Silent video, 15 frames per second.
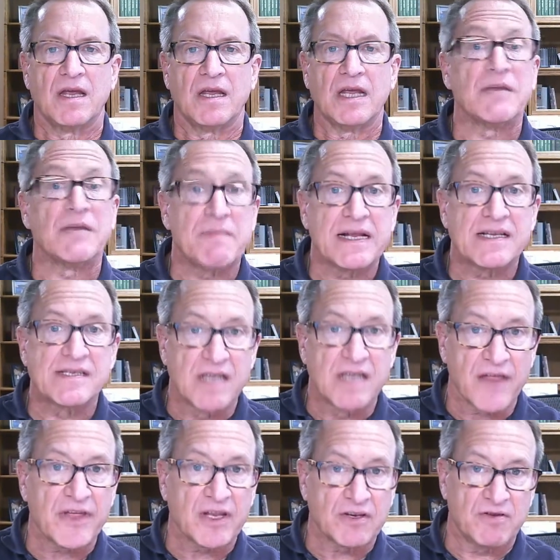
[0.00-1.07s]
it means
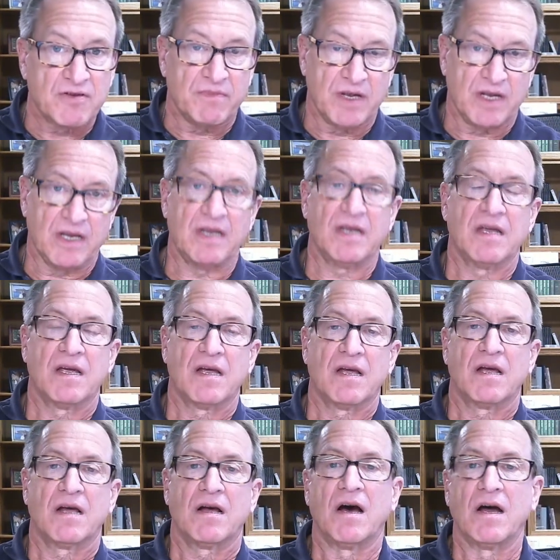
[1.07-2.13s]
nothing to me
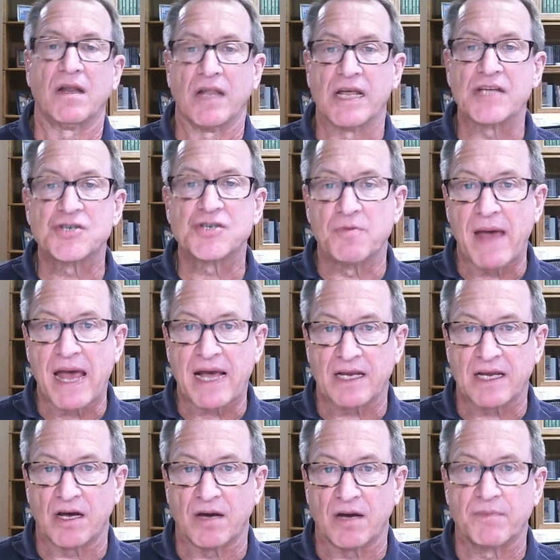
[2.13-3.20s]
unless you back
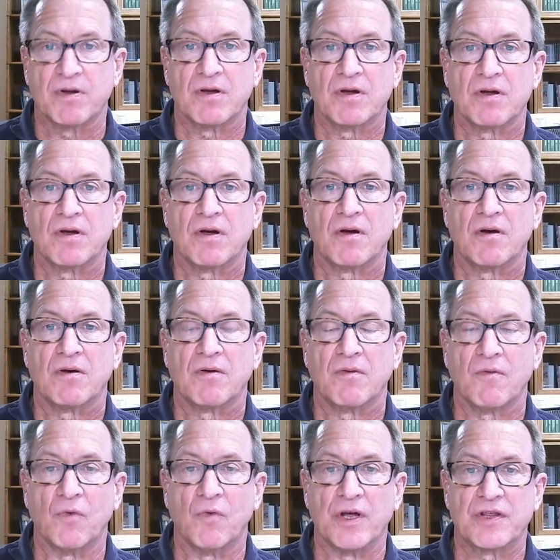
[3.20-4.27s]
it up
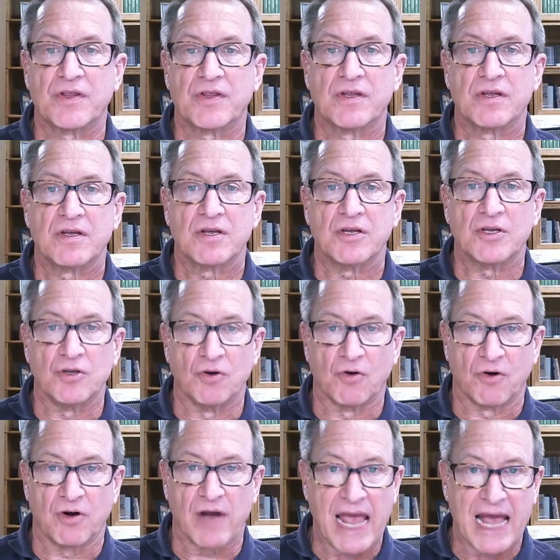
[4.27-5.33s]
with
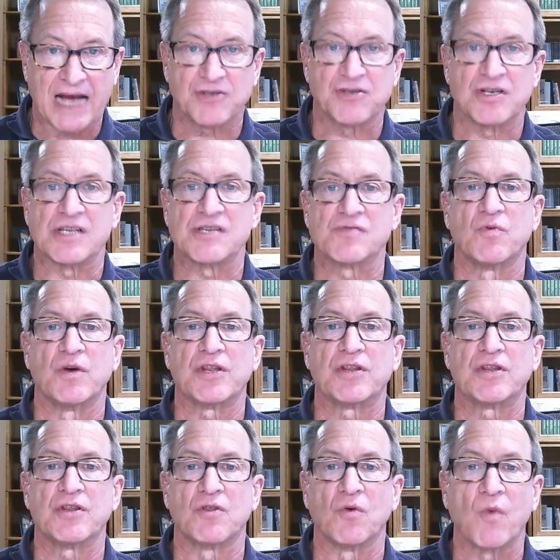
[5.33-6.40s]
your actions,
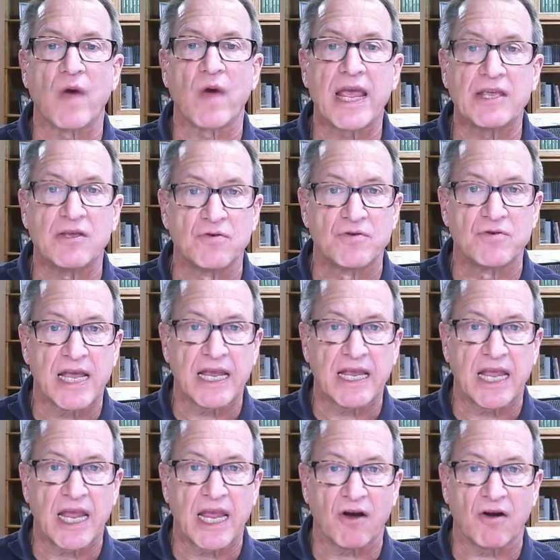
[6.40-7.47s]
with the way you take
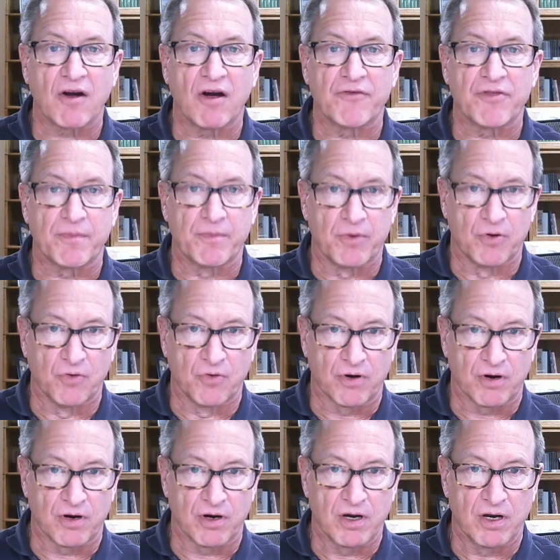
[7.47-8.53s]
care of the
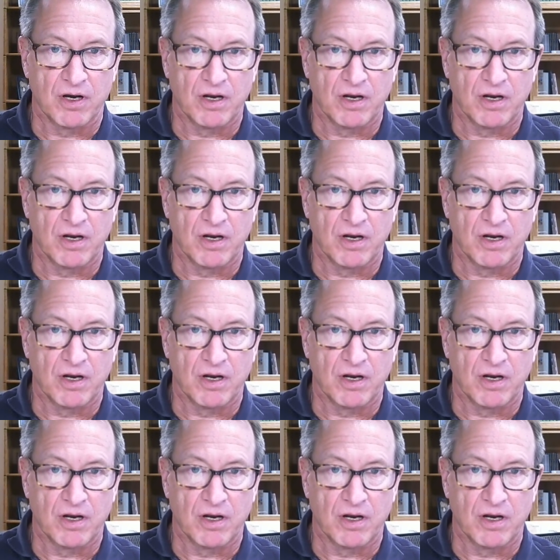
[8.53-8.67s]
poor